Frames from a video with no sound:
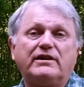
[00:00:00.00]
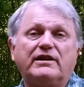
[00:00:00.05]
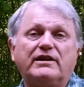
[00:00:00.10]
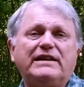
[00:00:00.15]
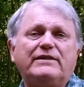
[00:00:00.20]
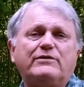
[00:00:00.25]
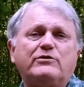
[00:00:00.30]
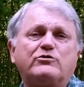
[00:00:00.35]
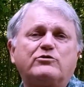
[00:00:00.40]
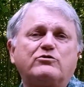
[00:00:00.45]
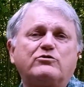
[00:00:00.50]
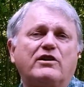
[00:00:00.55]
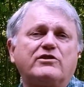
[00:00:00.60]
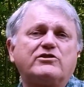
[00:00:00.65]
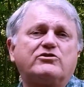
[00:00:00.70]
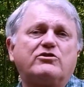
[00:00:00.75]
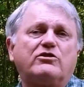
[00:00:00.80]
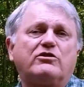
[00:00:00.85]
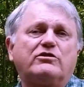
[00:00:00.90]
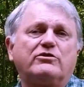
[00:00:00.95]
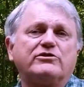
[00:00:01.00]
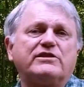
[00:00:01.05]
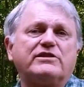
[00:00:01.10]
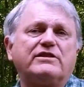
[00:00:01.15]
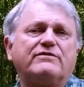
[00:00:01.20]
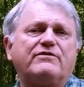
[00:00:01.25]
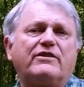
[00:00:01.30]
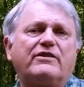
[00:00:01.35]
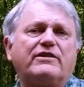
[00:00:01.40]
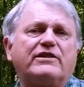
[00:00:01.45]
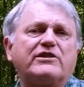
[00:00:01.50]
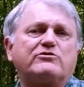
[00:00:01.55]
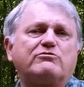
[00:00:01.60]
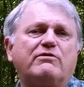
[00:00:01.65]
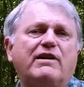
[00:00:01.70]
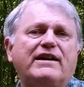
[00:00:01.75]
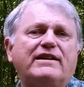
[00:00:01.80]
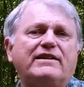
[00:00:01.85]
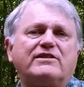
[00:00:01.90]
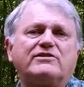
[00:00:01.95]
It even draws circles at various
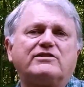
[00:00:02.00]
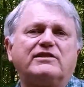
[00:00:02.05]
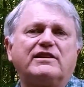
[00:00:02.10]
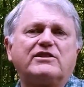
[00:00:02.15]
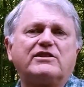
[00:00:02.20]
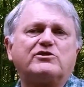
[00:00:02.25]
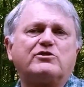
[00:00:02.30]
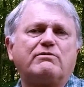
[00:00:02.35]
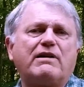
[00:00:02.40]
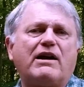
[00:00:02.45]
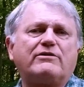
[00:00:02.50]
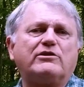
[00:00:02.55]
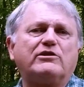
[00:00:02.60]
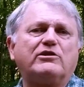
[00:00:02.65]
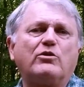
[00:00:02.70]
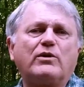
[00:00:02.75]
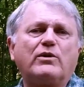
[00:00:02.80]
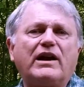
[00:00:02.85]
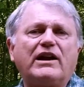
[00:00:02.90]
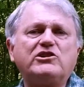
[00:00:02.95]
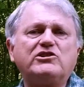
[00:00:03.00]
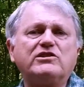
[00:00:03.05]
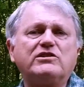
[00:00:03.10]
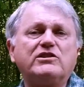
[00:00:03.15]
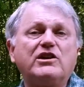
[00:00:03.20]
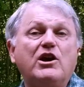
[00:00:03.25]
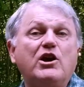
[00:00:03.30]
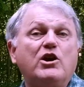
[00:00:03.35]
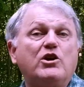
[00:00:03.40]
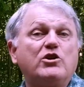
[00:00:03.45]
radius lengths around a location